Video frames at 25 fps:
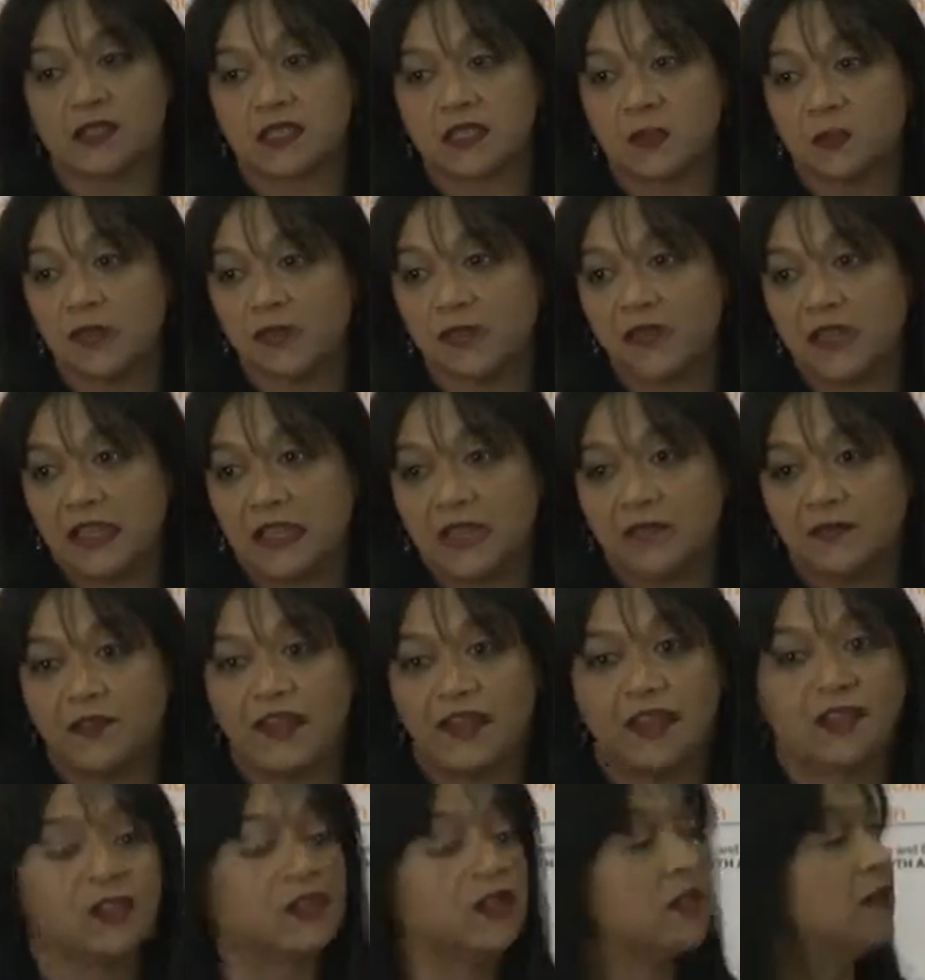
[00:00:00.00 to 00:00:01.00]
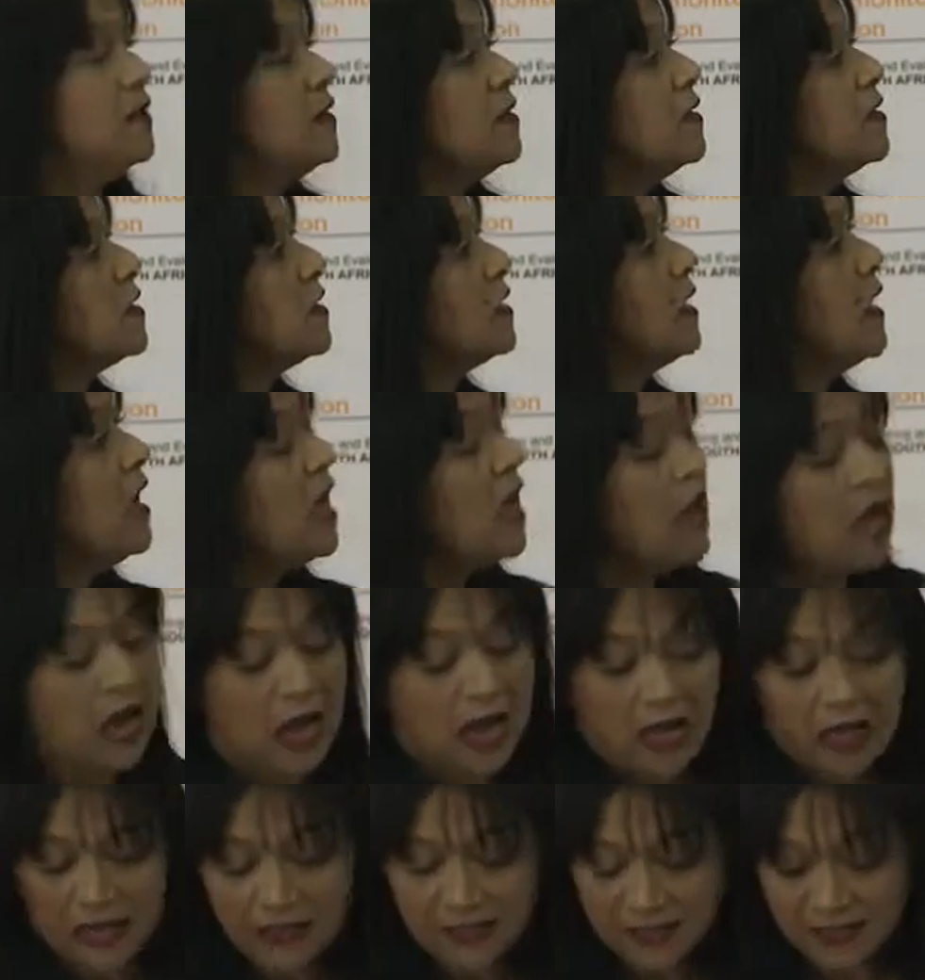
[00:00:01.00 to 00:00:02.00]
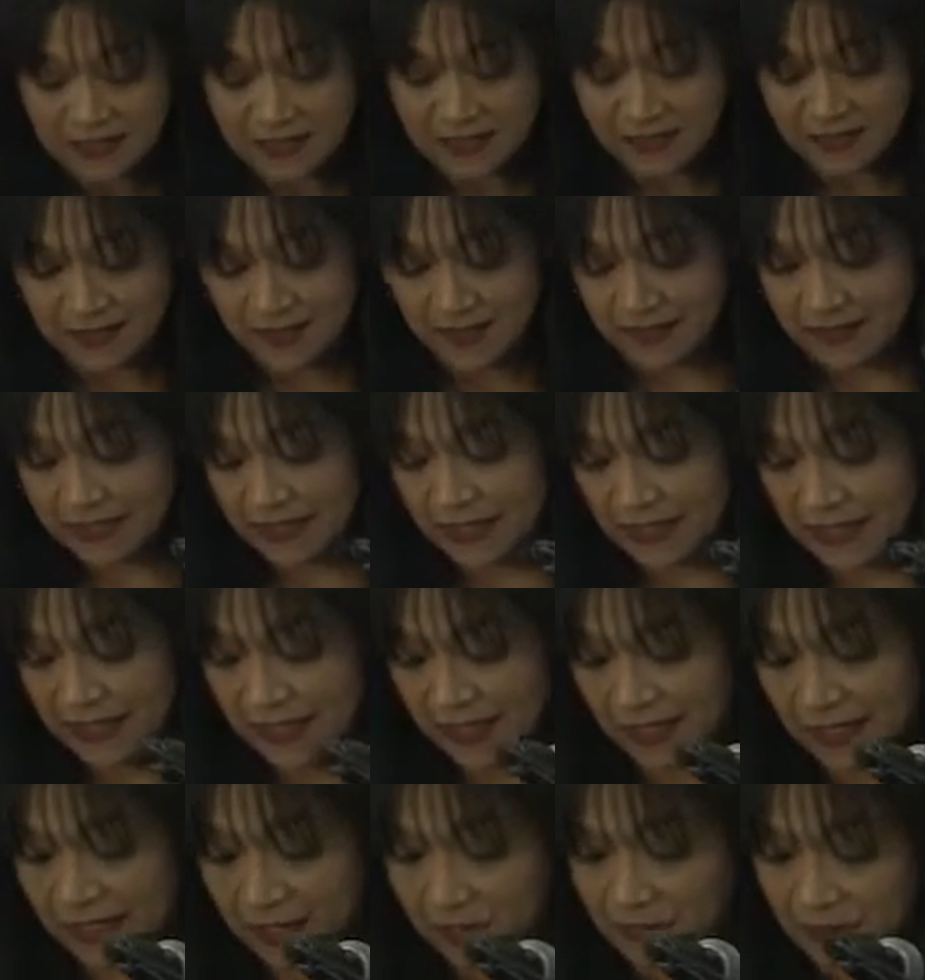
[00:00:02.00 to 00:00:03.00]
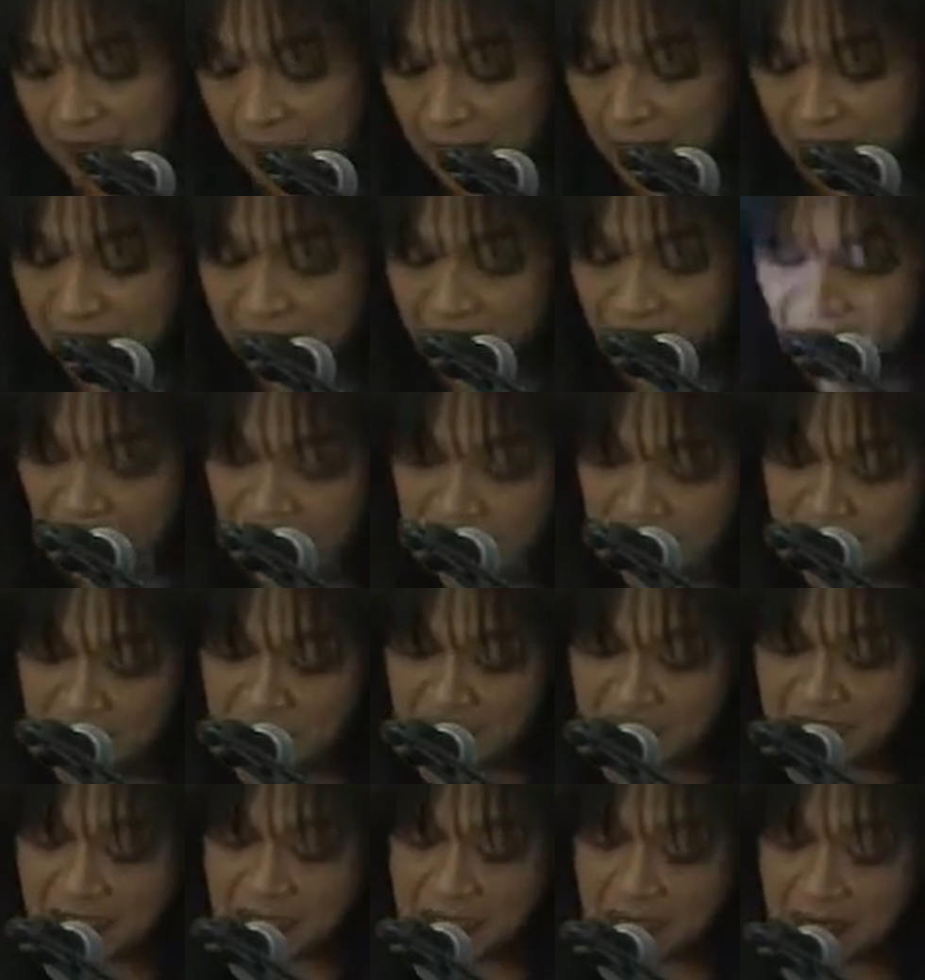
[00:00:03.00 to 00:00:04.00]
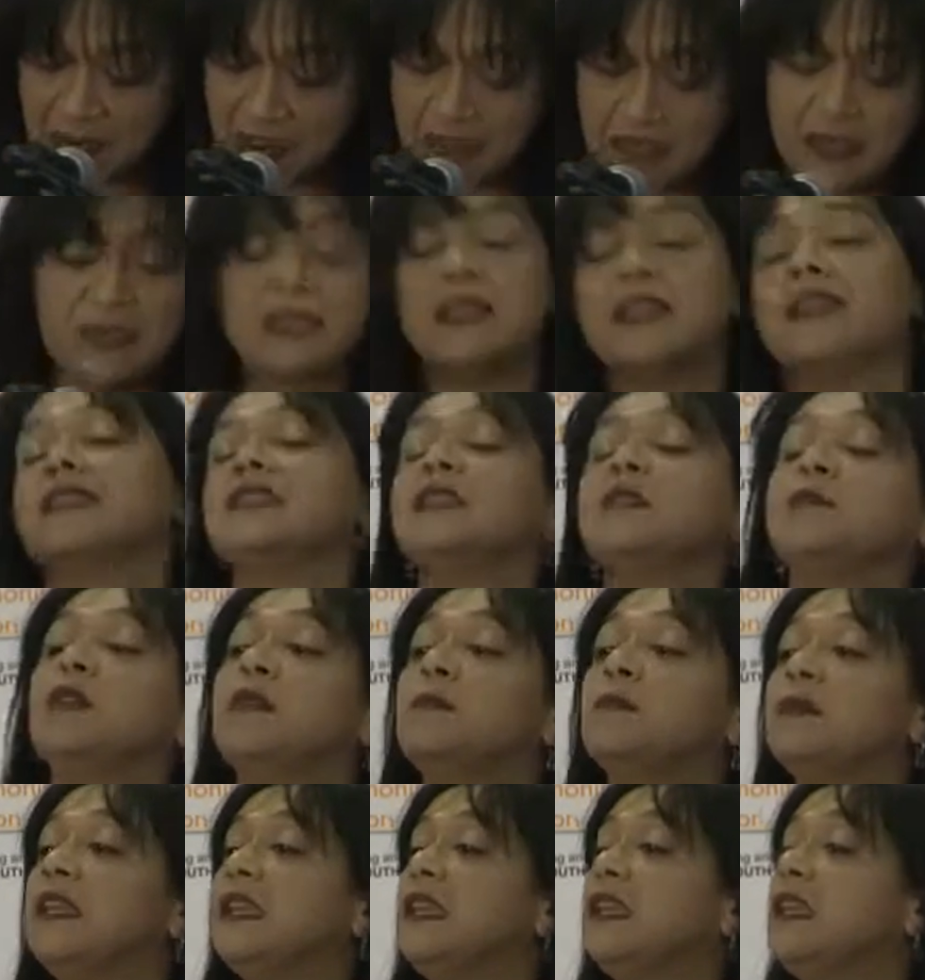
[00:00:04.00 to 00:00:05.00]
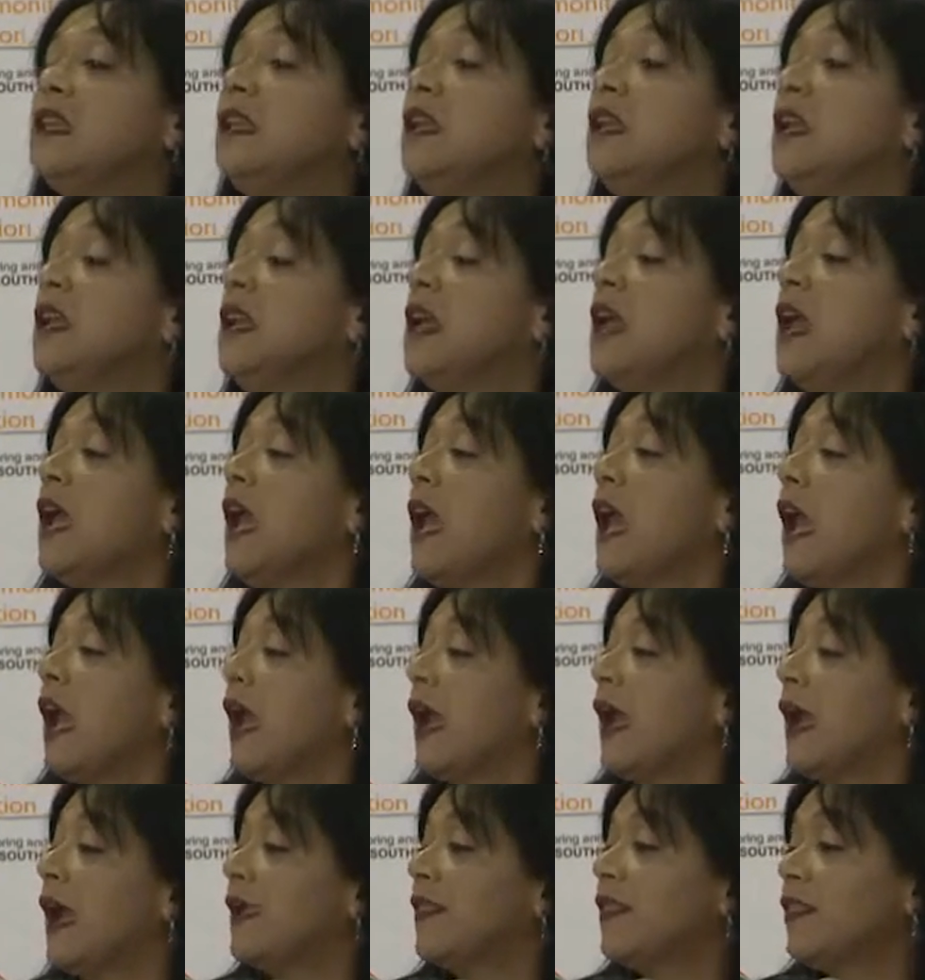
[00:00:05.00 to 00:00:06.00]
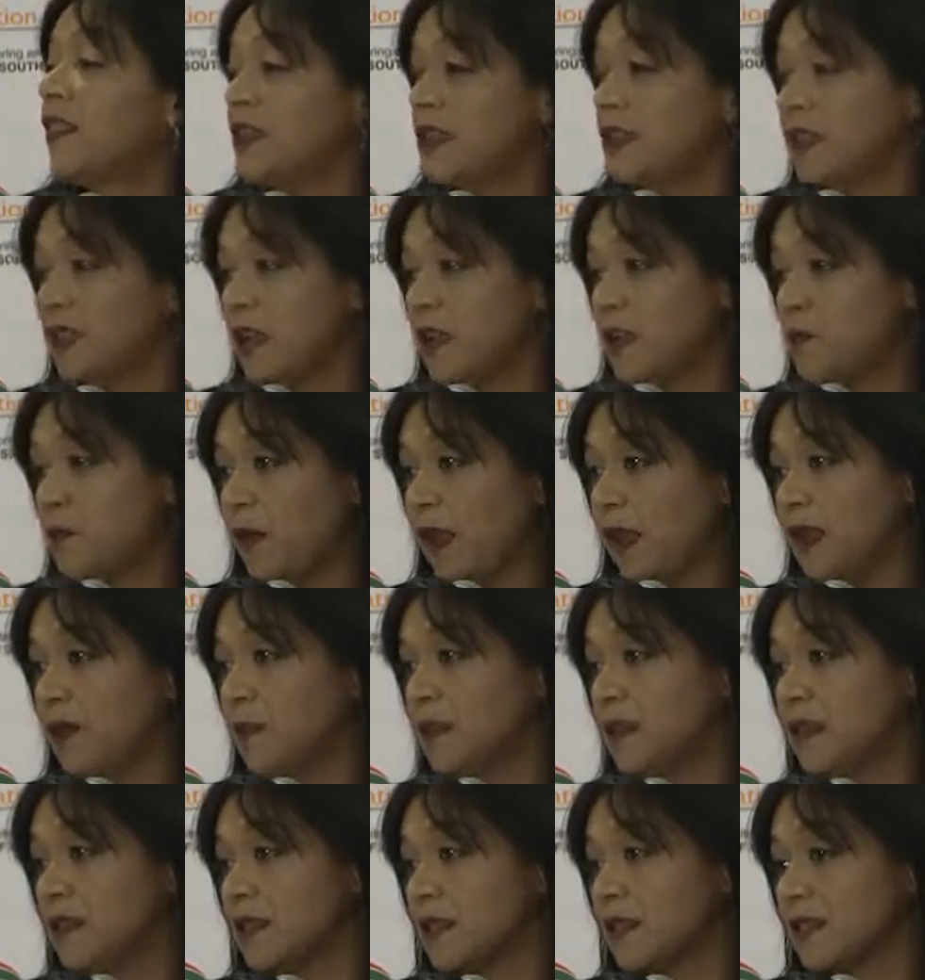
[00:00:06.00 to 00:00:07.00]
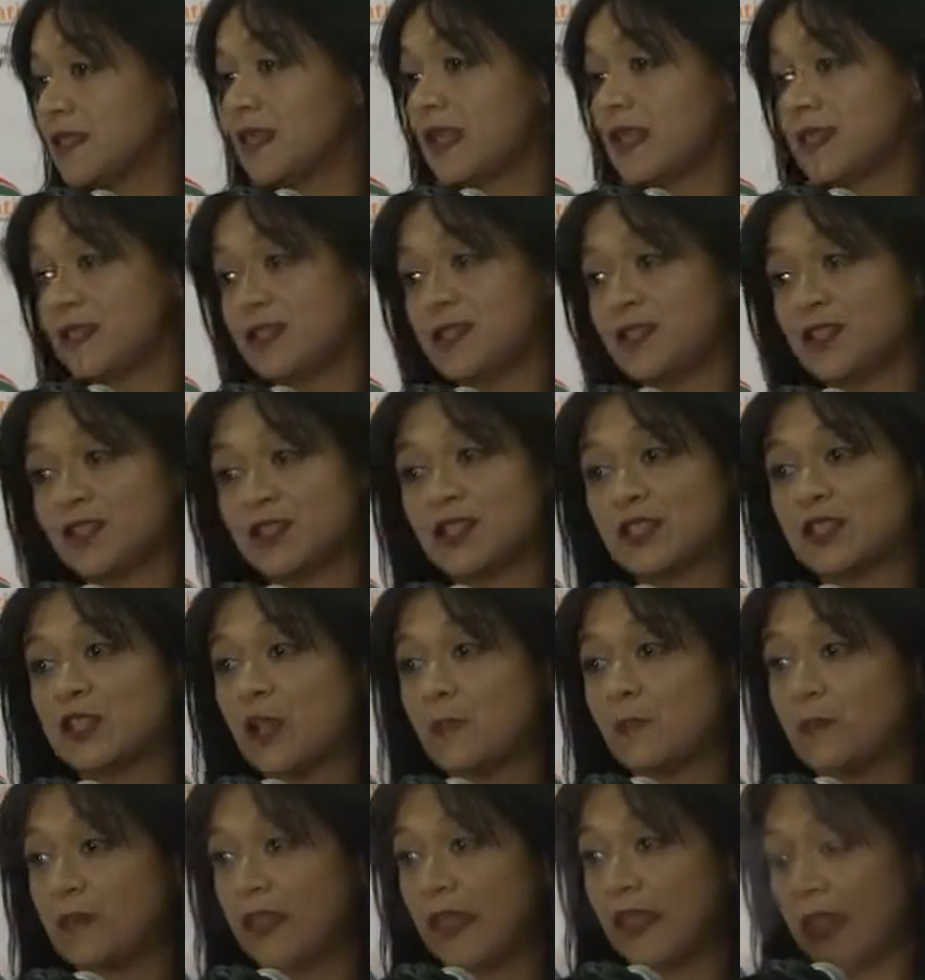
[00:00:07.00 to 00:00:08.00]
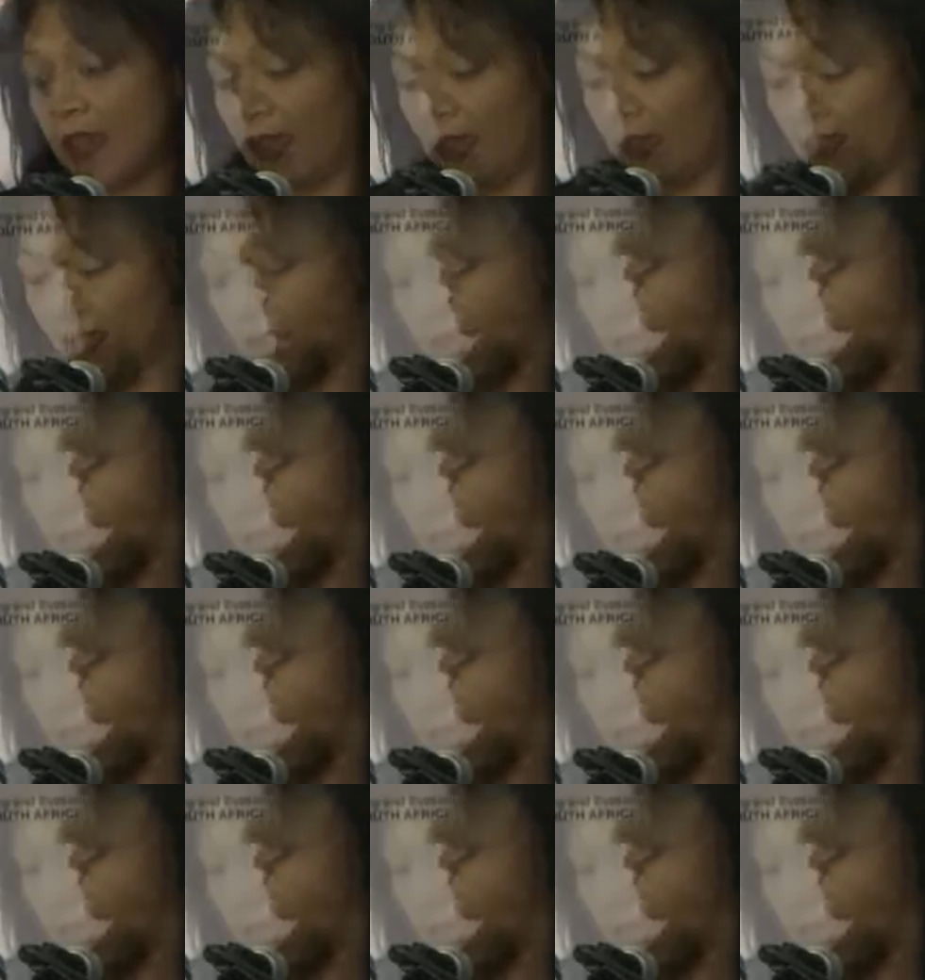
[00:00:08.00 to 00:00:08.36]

some of the innovations. Our stats SA, um, our innovations around SMME and 30-day payments, it doesn't just stop there.